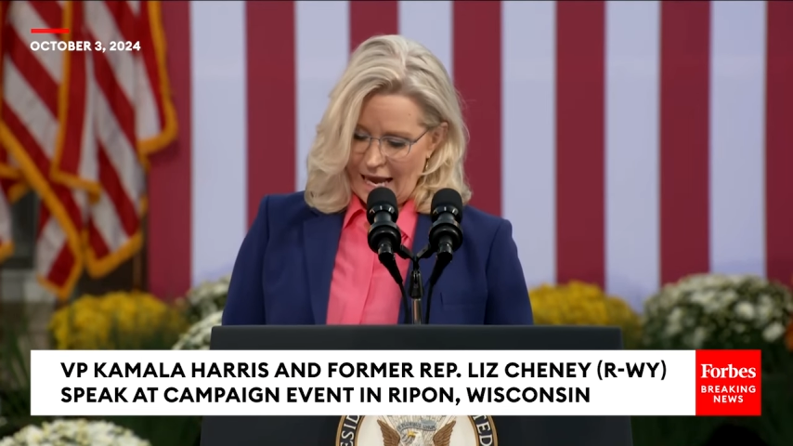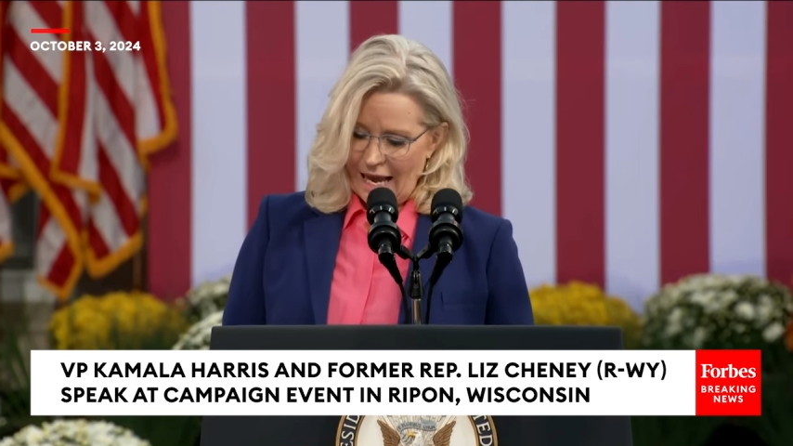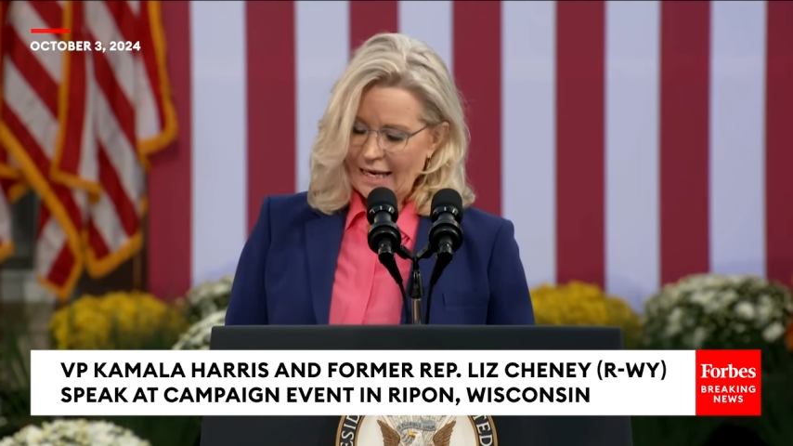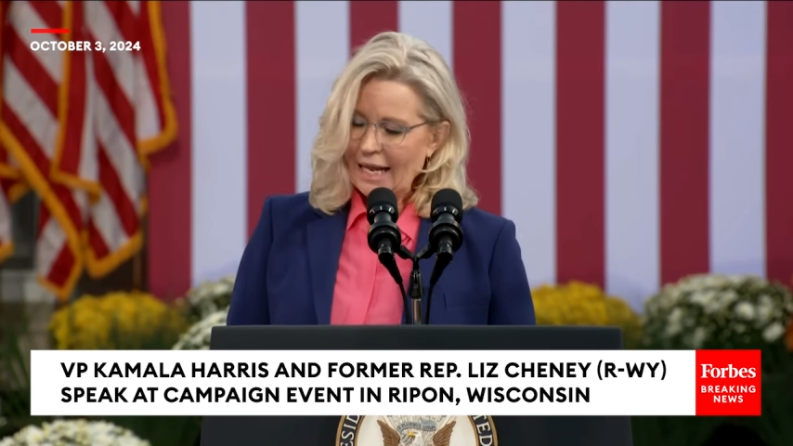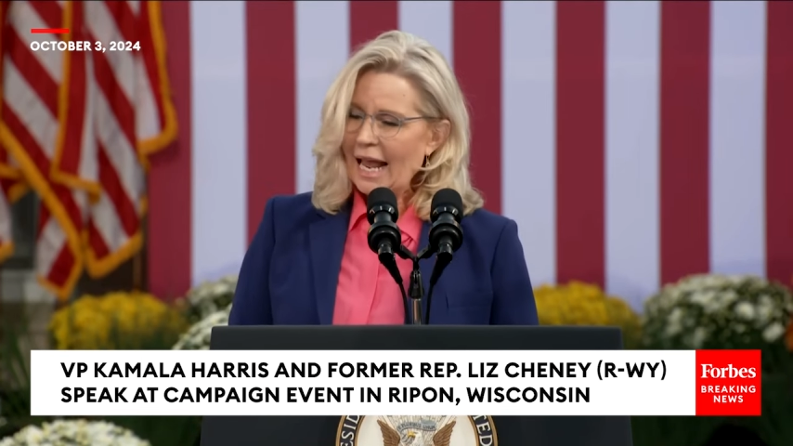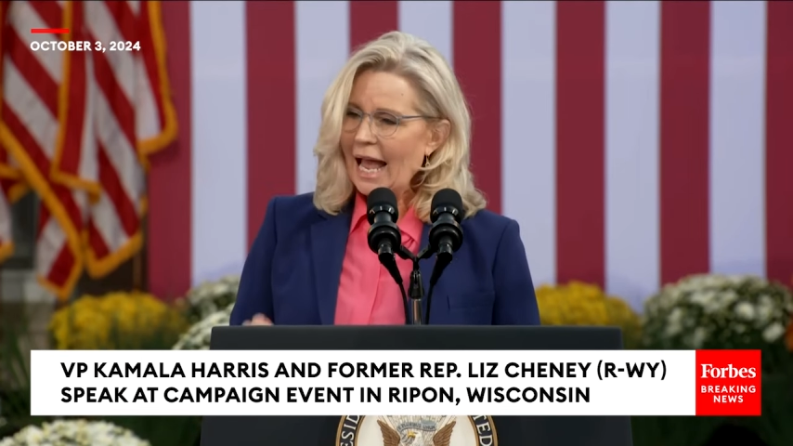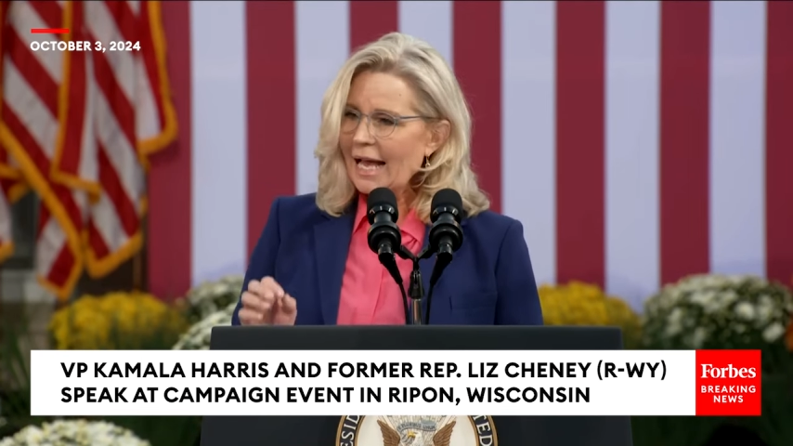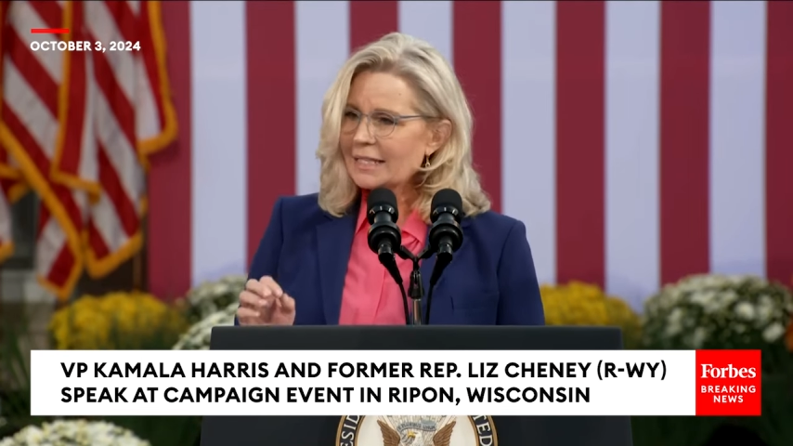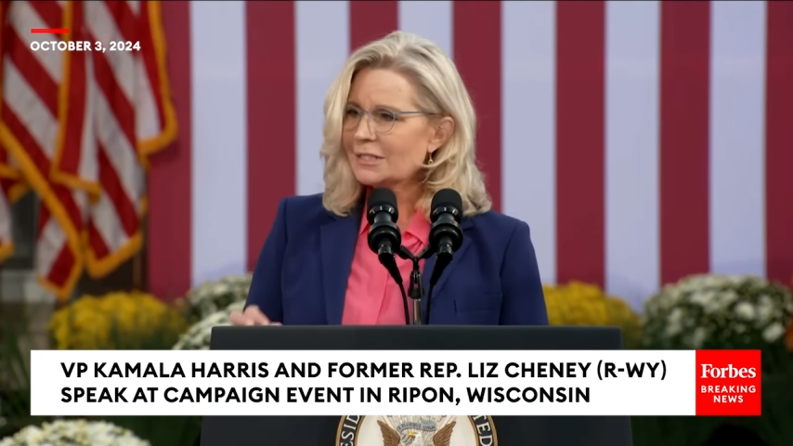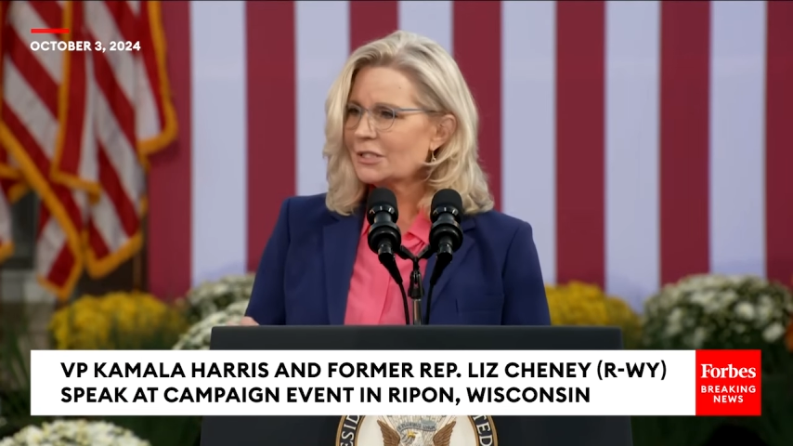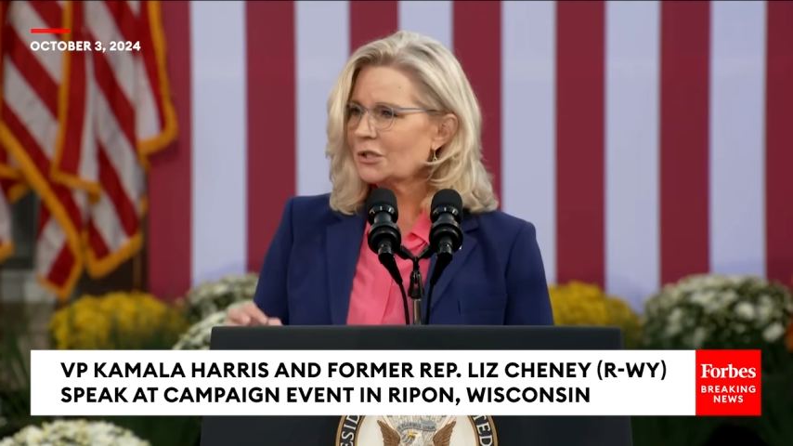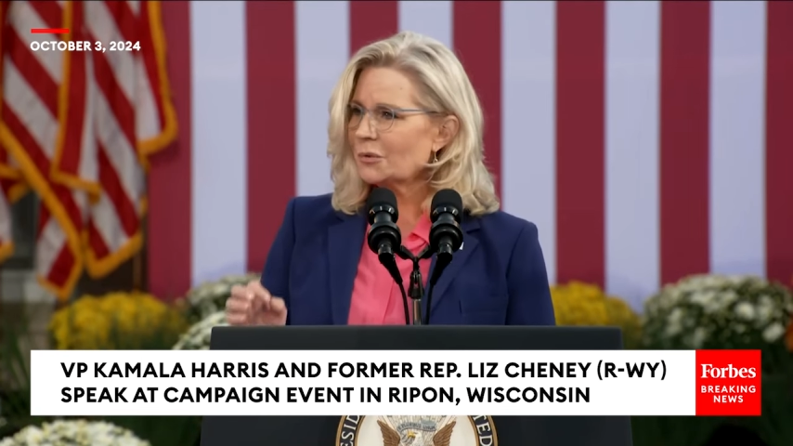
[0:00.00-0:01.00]
And I
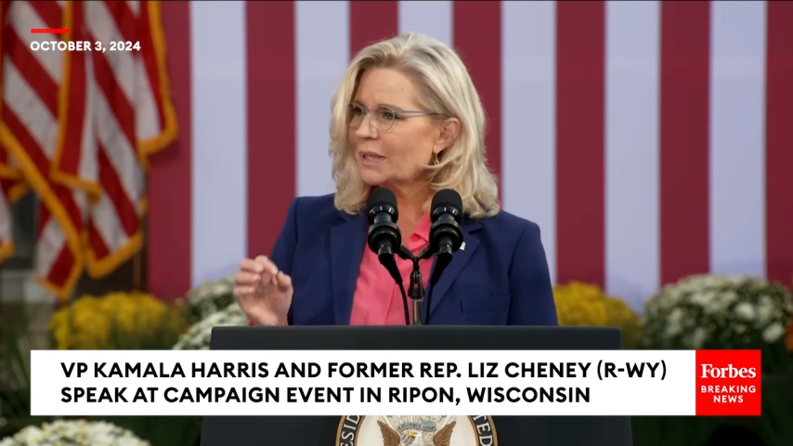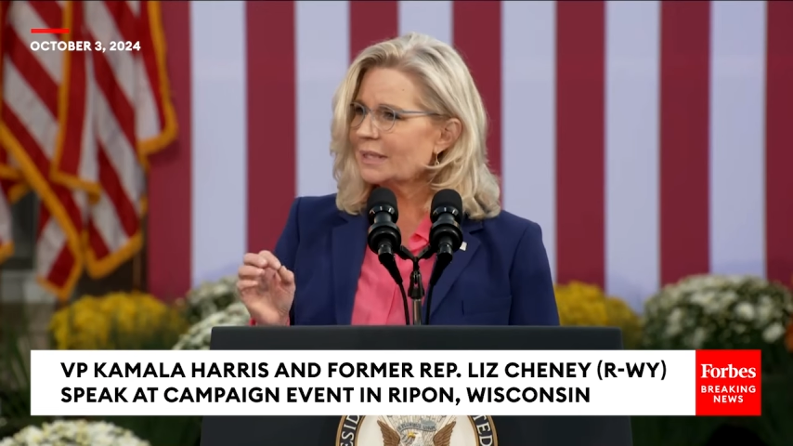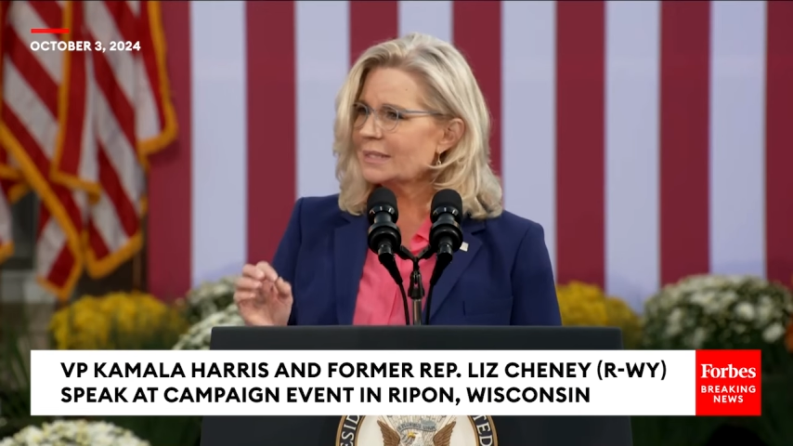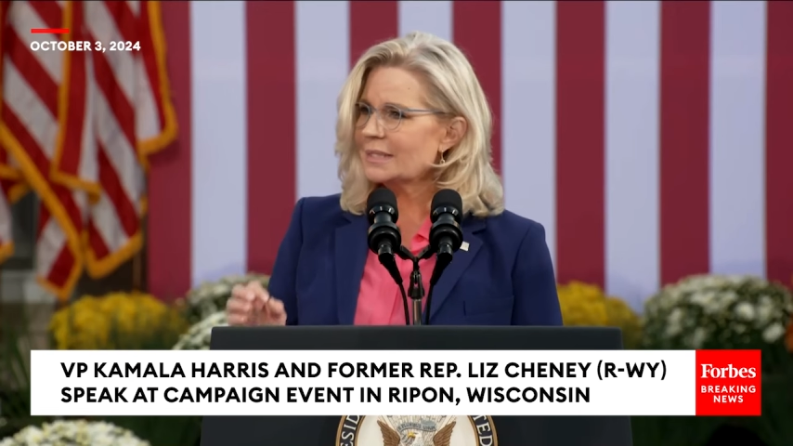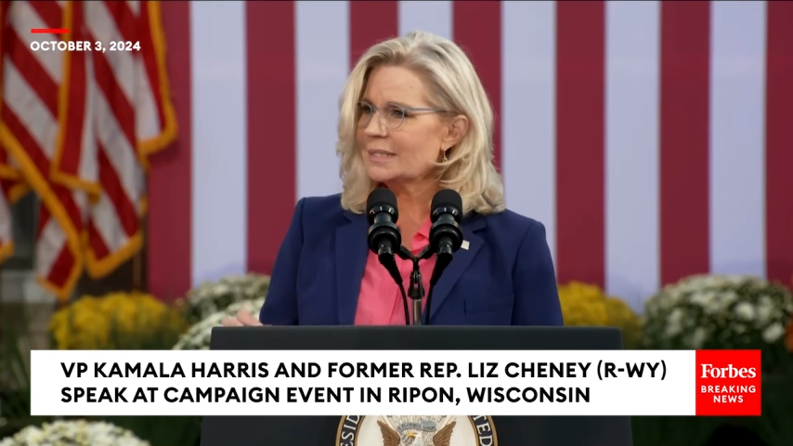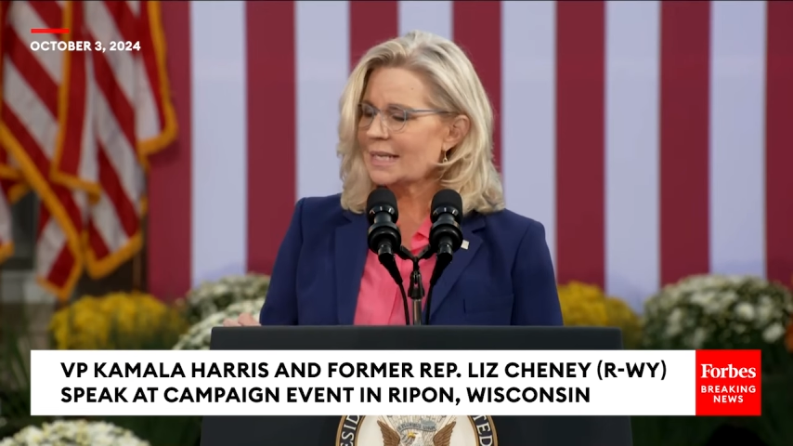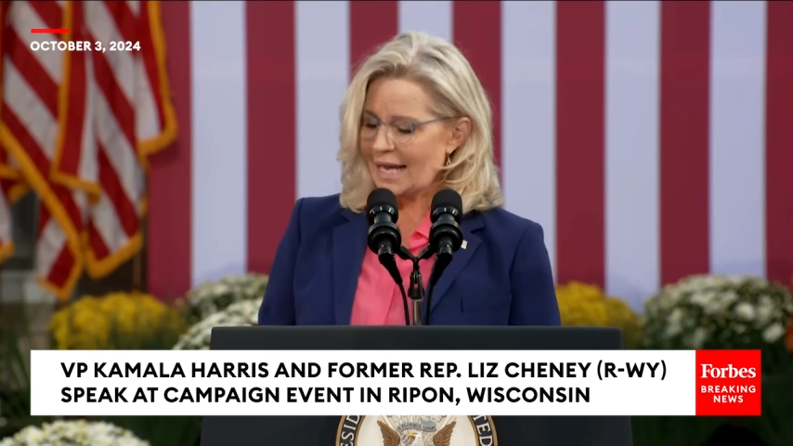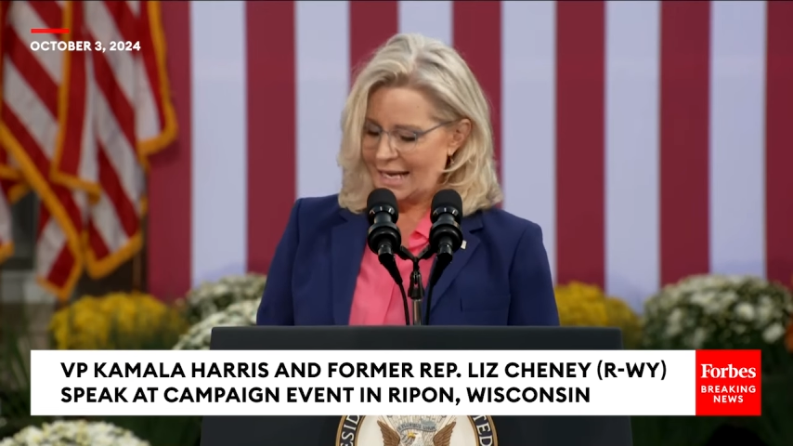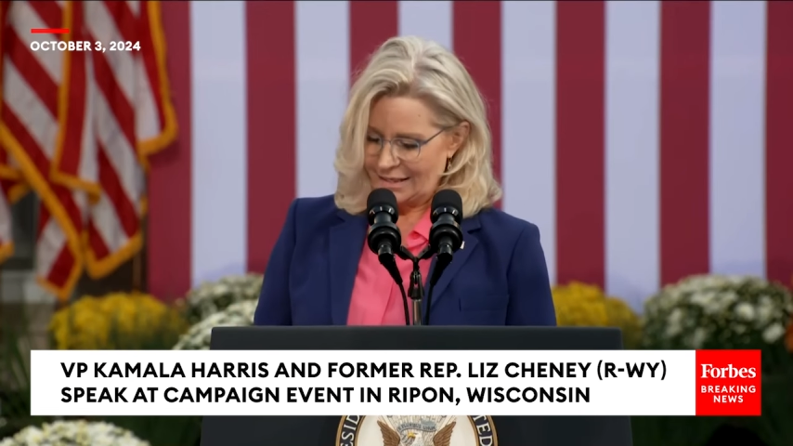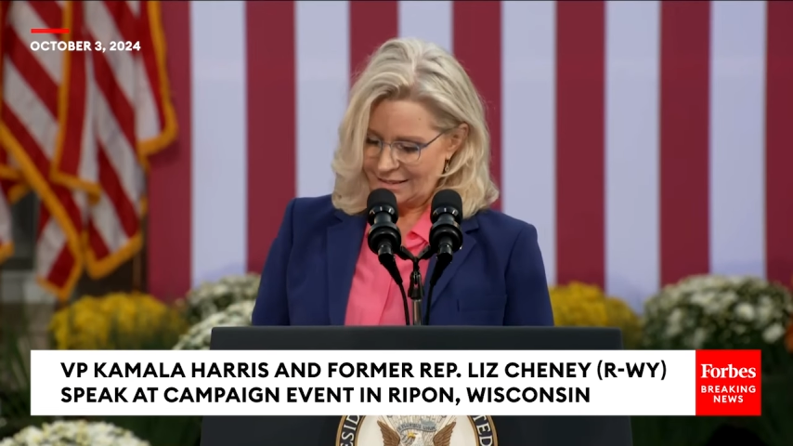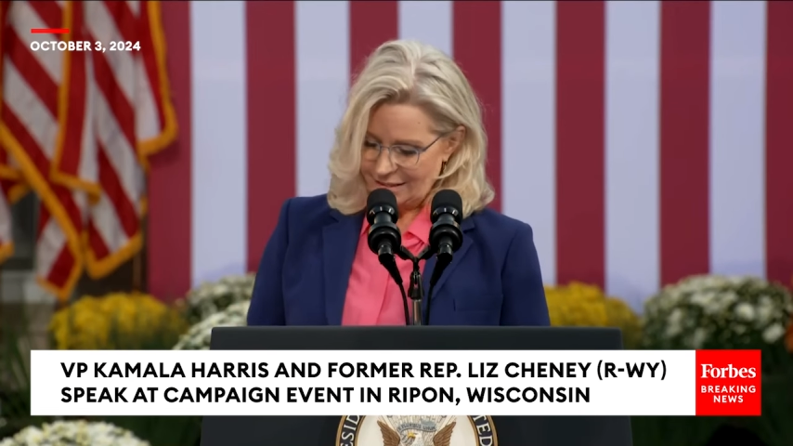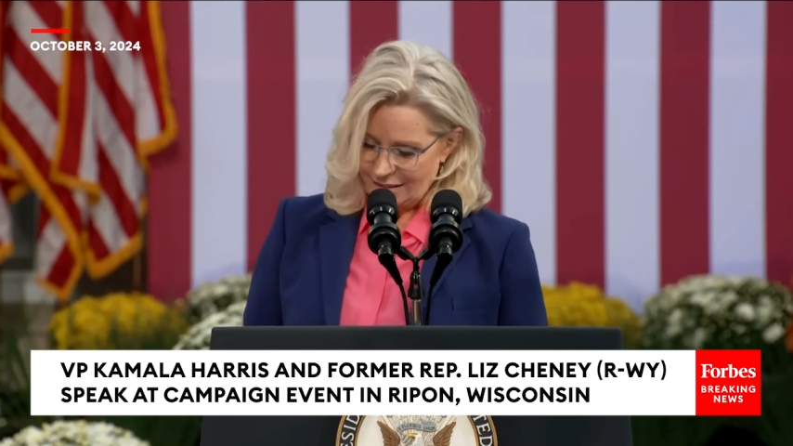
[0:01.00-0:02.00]
ask you instead